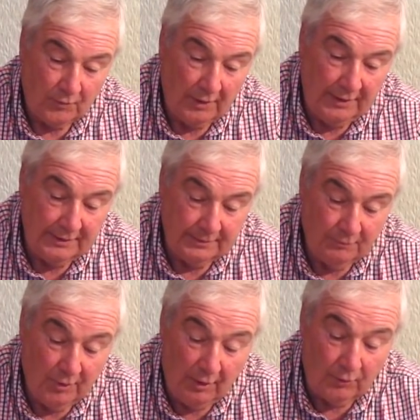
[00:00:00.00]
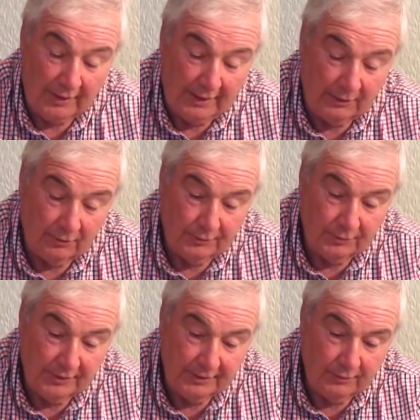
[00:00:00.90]
in my old catalogue book
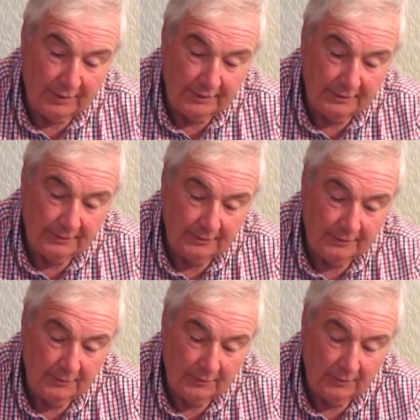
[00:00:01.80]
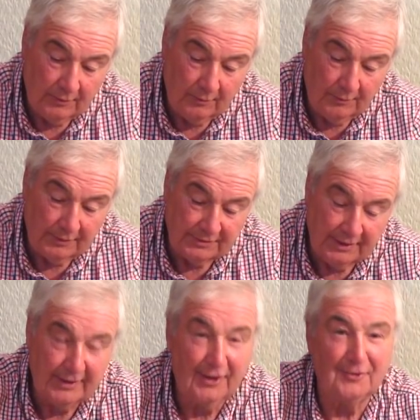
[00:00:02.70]
anyway. But there
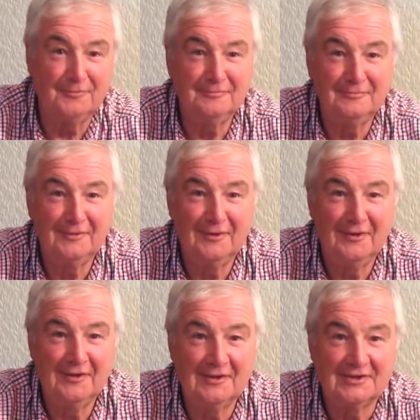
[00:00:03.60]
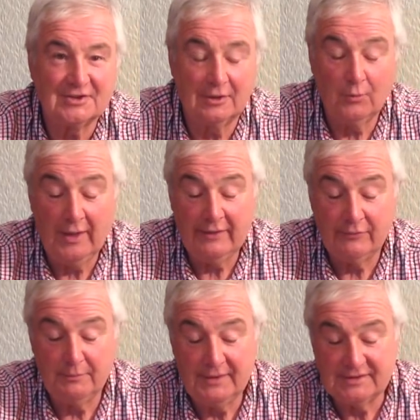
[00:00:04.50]
you go. So a way of
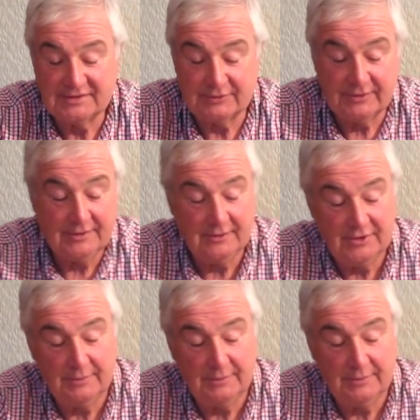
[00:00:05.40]
administering your